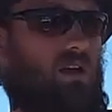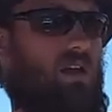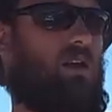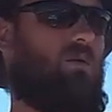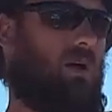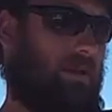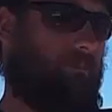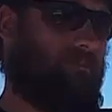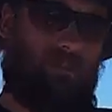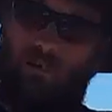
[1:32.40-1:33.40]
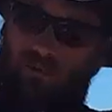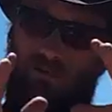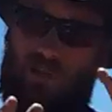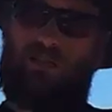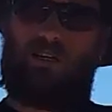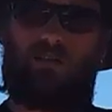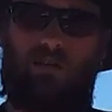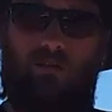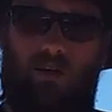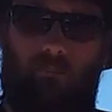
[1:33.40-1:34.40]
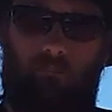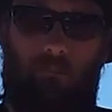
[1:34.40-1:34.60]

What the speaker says: Anyway, let's get to it.